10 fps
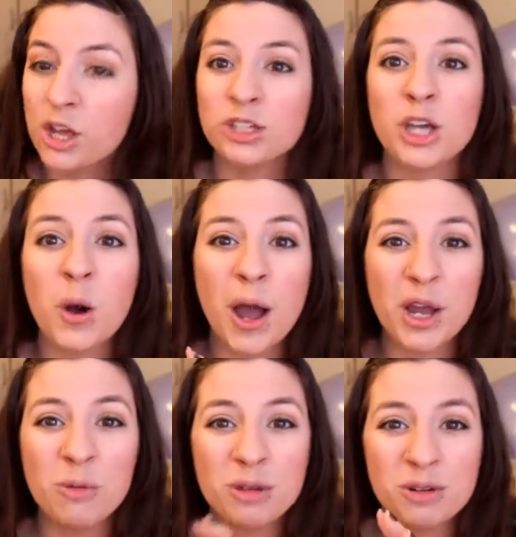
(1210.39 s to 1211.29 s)
So I
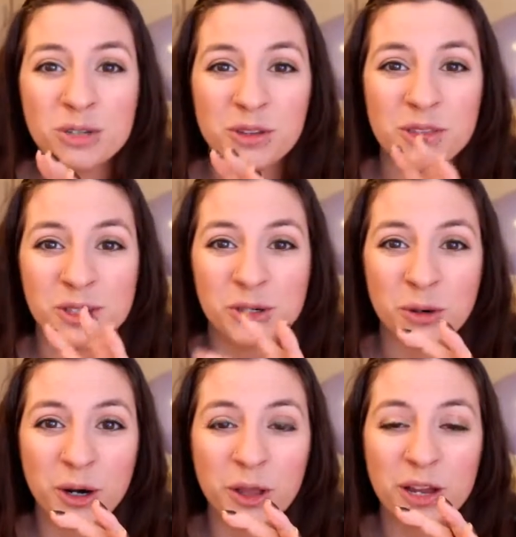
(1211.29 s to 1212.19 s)
hope you enjoyed this
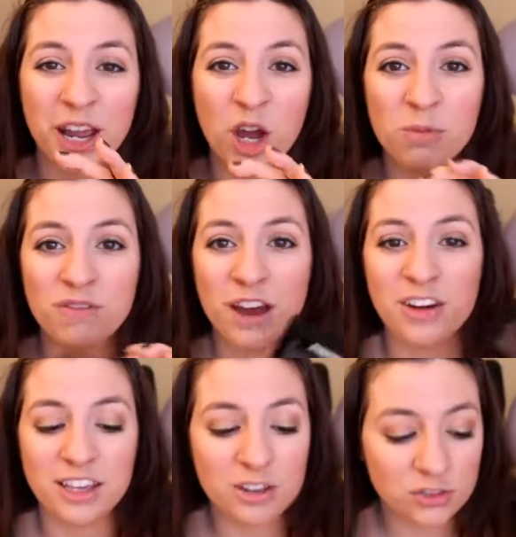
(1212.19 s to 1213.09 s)
tutorial and I hope you
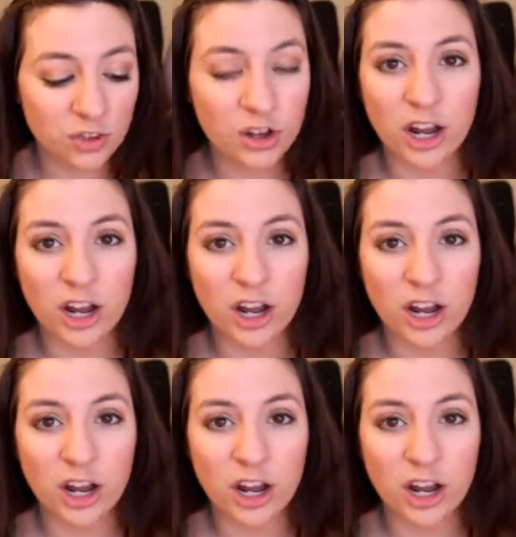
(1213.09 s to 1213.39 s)
found it useful.